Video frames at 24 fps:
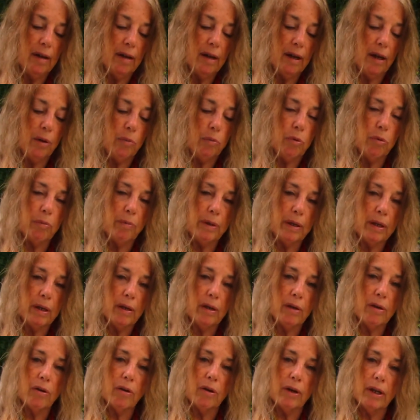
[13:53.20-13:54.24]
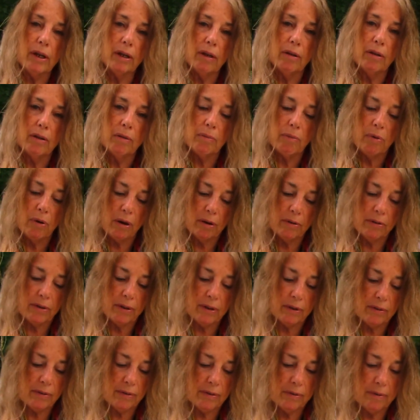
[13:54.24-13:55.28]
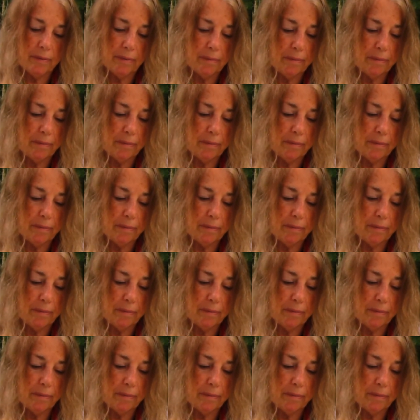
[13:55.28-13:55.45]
And we'll begin our healing process.